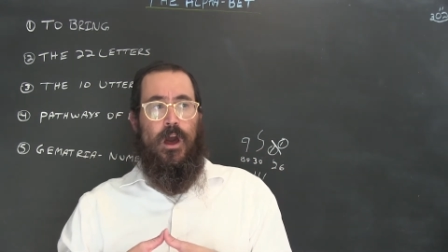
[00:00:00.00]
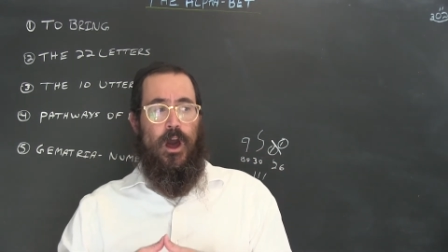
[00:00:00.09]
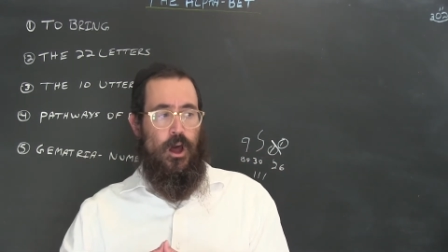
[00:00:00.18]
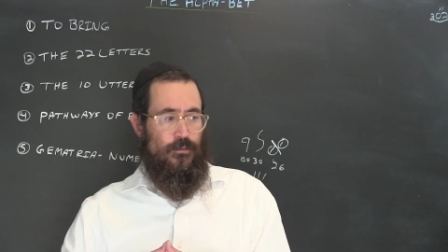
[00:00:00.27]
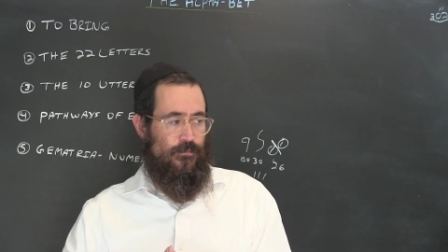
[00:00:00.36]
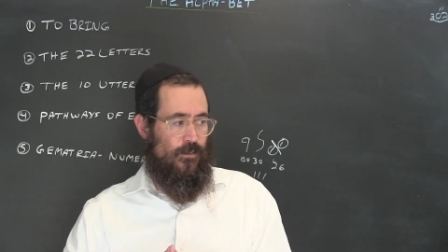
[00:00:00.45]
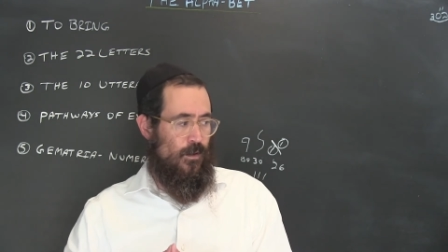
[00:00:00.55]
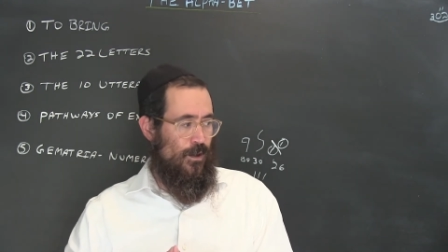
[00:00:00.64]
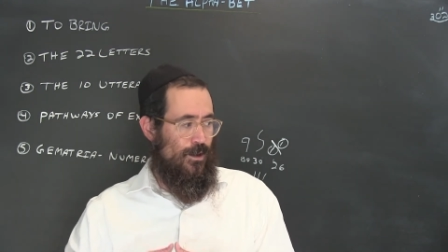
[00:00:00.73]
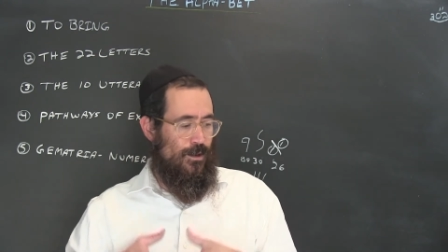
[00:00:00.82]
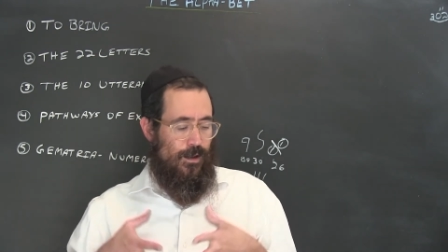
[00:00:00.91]
of,
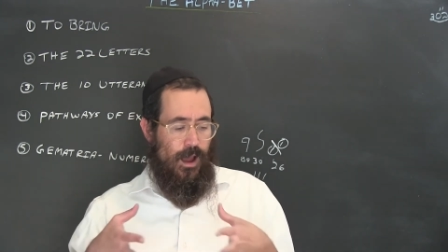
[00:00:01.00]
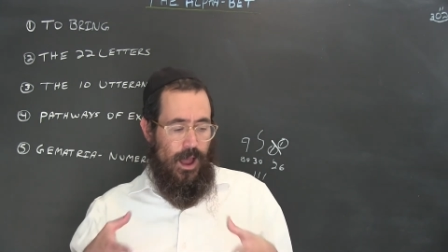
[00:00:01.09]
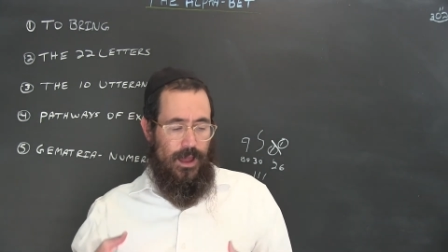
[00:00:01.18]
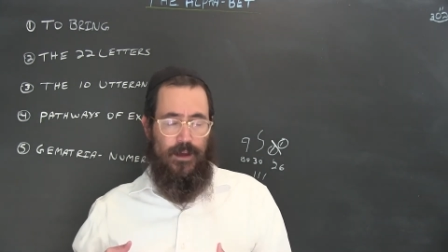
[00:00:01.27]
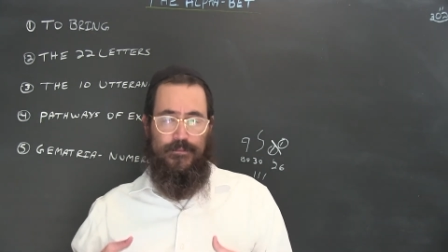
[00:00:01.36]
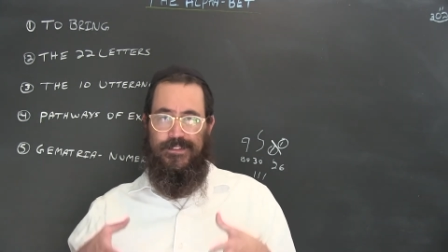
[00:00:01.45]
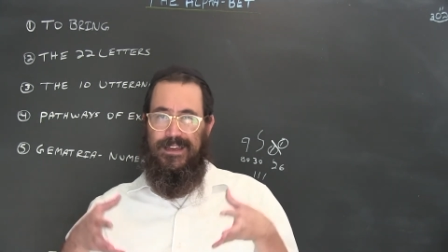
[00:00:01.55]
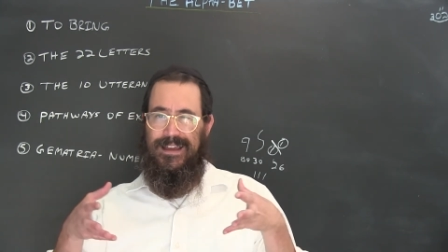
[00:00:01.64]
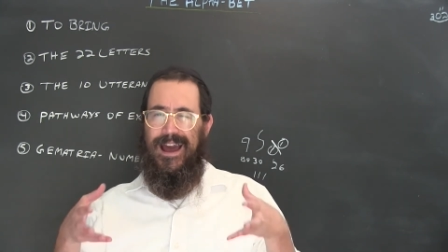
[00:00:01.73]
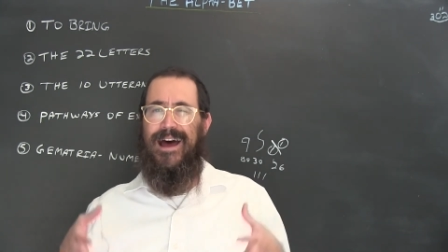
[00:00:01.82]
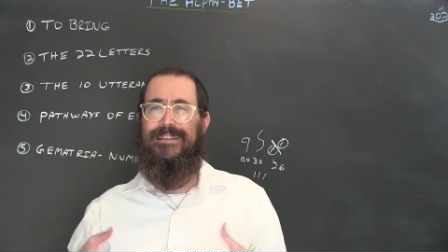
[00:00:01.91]
God, of the
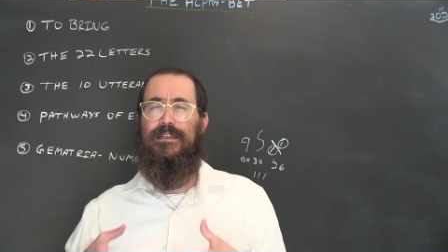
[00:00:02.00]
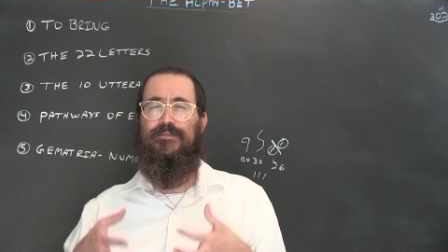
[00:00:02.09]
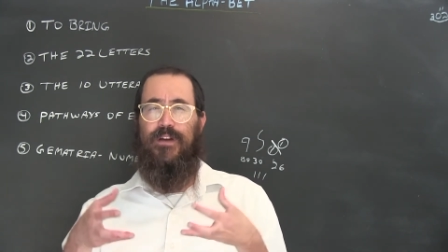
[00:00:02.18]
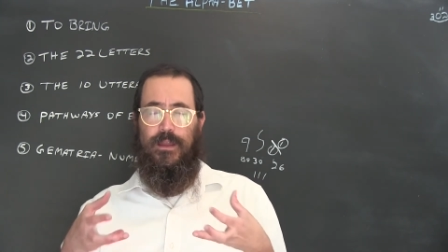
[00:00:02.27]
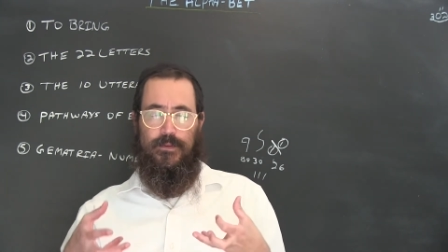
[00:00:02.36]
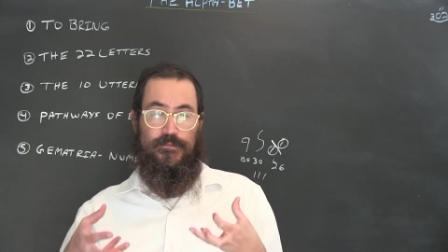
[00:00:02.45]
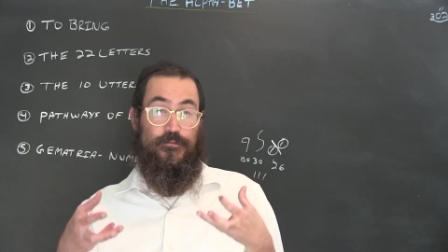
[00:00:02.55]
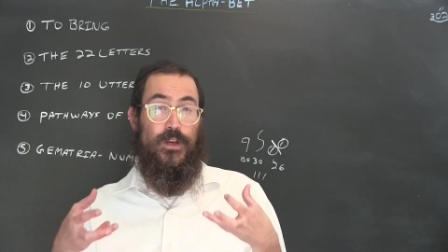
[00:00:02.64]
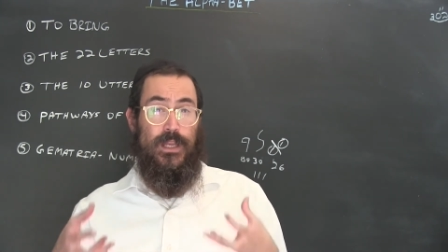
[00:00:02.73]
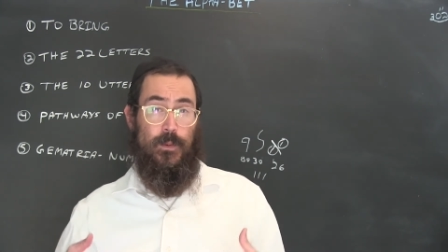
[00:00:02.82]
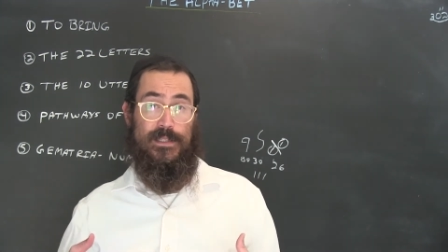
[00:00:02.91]
godly
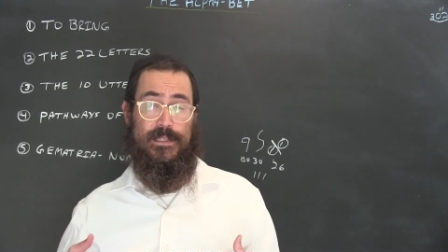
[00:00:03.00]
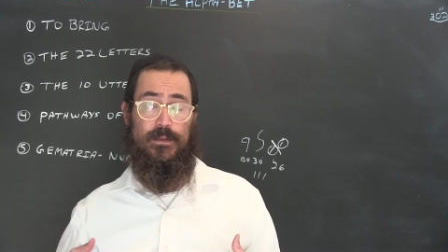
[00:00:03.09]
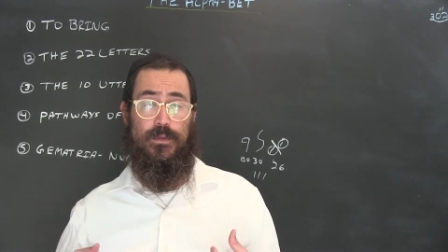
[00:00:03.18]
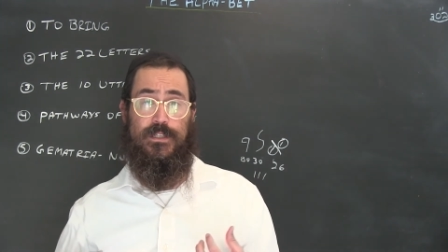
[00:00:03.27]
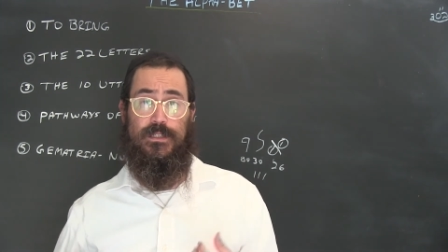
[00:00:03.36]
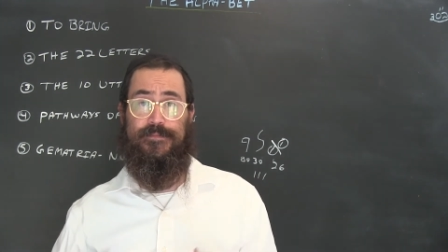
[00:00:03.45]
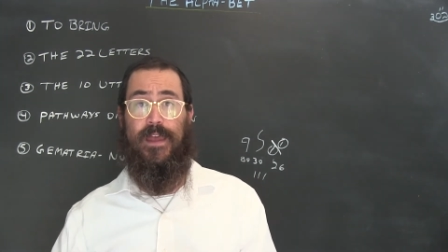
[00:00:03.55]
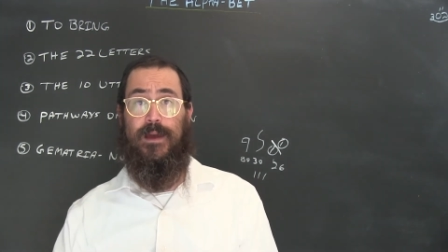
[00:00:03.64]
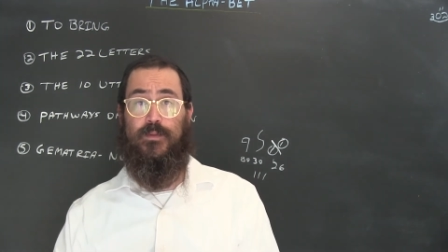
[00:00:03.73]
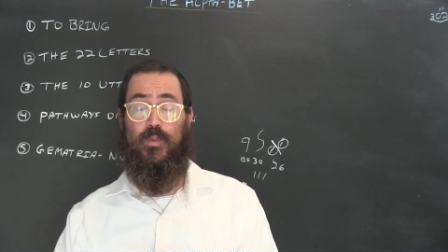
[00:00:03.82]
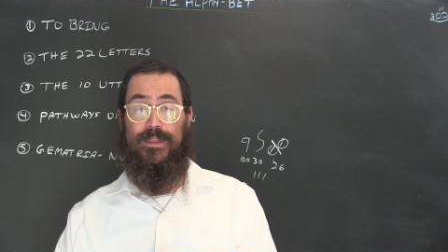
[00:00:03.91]
frequency which is
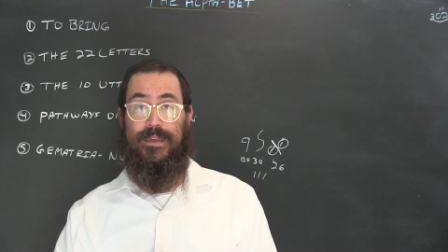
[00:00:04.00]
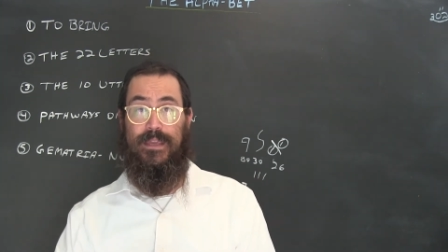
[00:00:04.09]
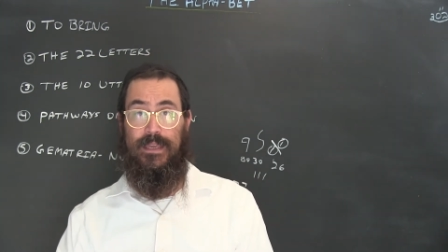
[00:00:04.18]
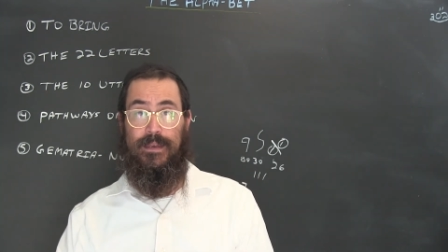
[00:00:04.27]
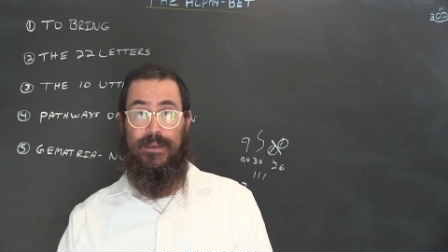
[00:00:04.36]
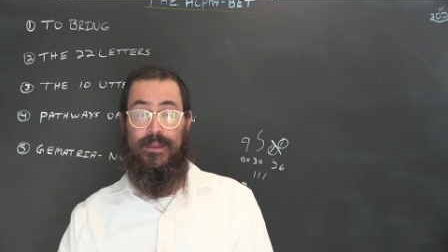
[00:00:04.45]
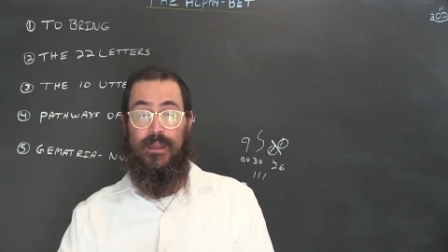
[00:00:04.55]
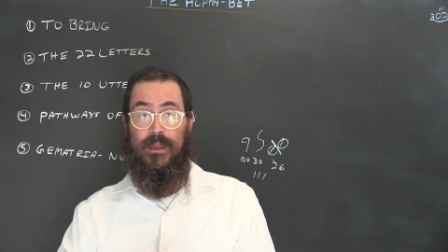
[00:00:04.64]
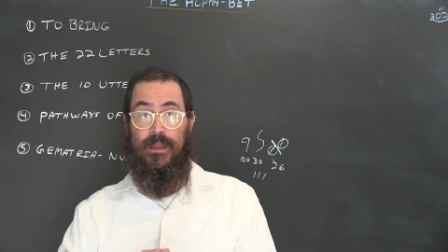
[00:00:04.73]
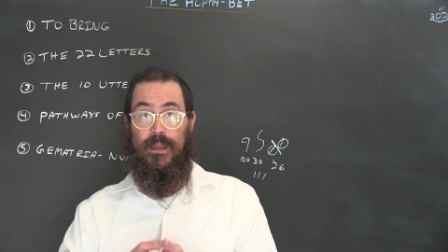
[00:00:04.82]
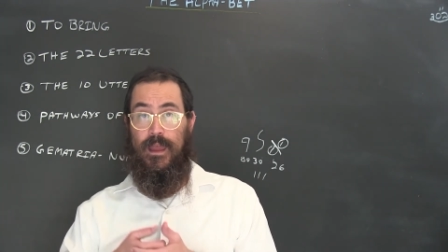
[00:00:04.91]
found within
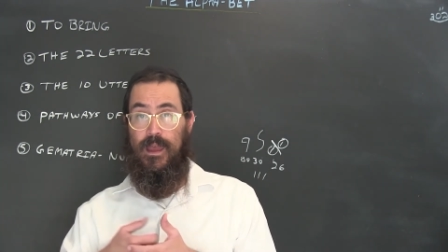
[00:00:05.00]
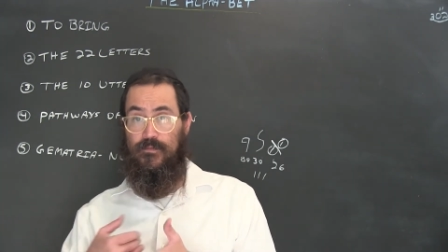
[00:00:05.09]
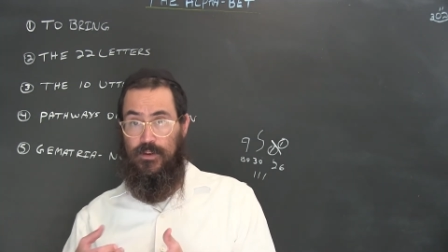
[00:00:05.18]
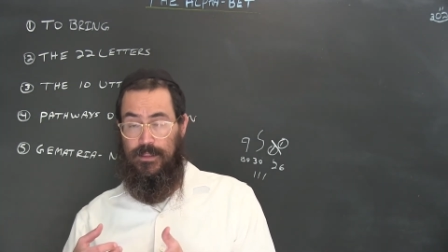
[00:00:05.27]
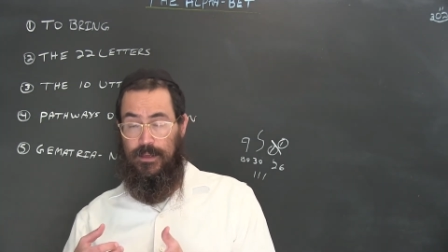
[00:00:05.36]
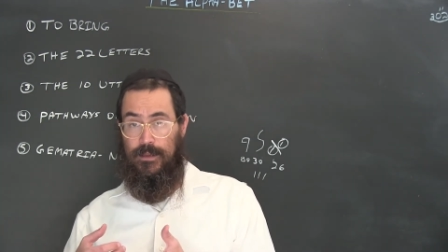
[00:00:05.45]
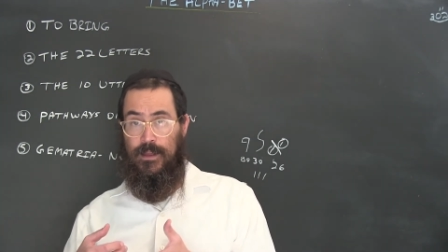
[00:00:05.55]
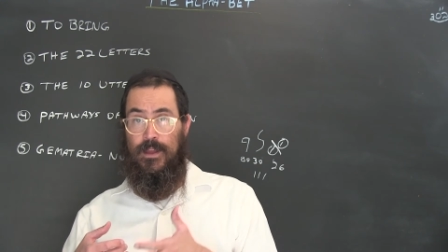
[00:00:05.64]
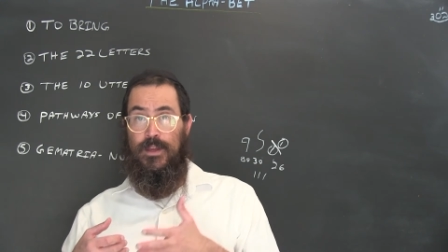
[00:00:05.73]
everything.